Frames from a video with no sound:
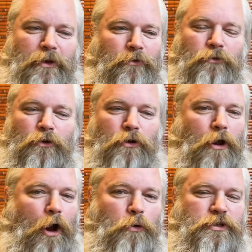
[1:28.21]
There's
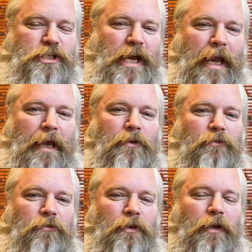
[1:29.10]
no
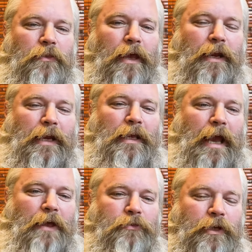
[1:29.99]
chance that any
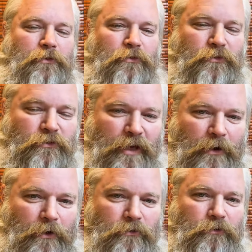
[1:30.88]
athlete
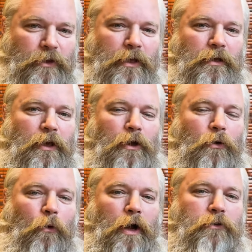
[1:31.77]
seriously
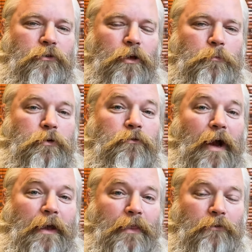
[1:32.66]
wants to
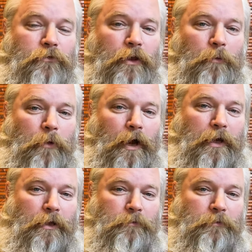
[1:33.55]
provide that for their body.